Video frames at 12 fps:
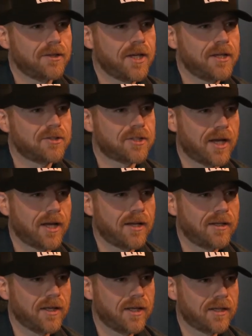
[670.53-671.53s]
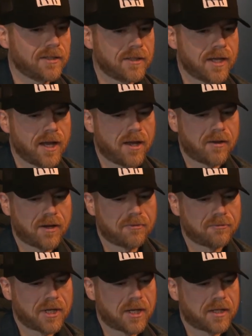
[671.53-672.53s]
on the mm-hmm. inside, and now
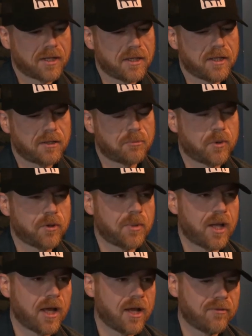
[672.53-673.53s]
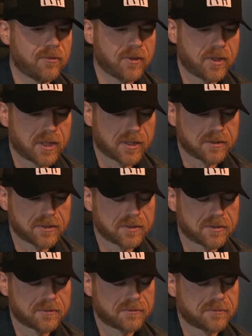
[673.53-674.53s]
I'm finally at a point in my life where I can
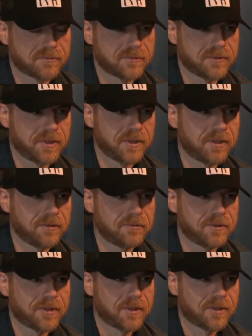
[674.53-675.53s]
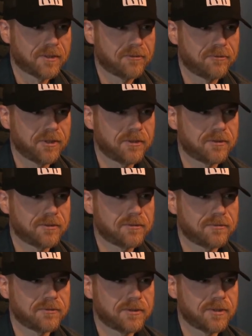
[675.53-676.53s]
just, you know,
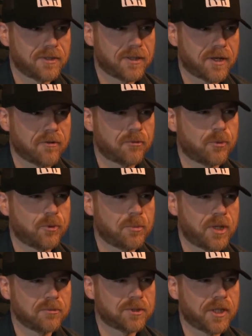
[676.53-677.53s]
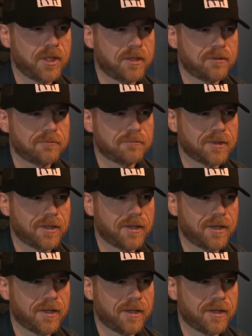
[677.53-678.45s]
feel comfortable in my own skin. Yeah.